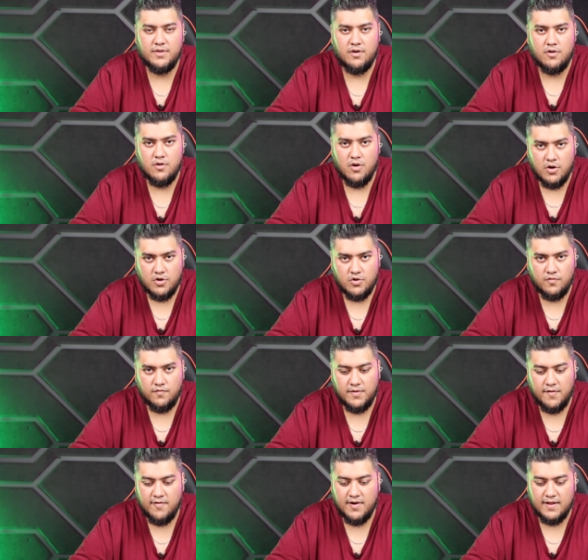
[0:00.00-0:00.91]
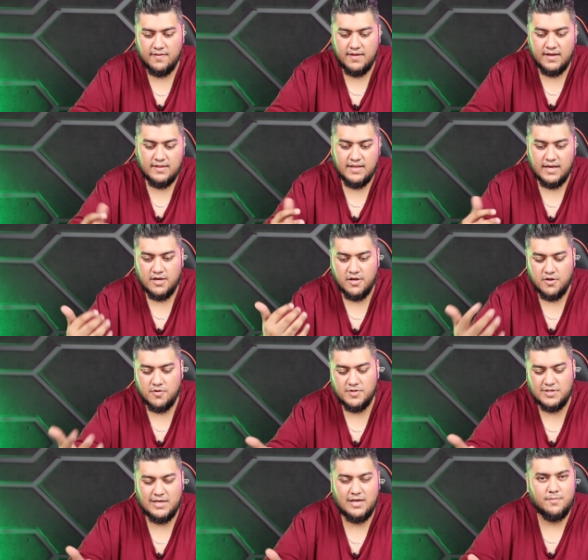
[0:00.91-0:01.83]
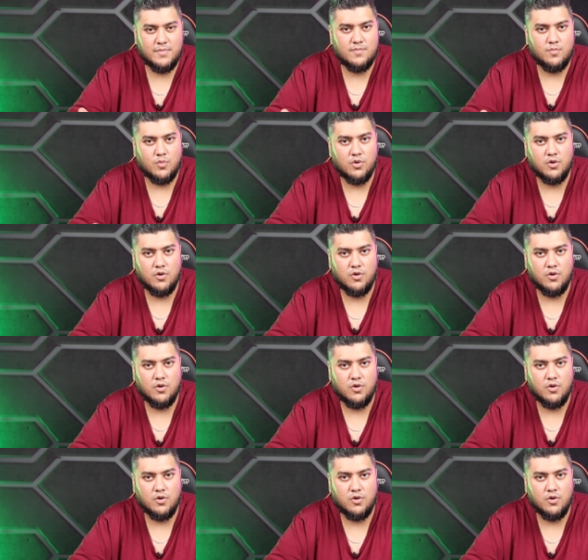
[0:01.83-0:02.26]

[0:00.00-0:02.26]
They're not too vivid. I think they can use a little bit more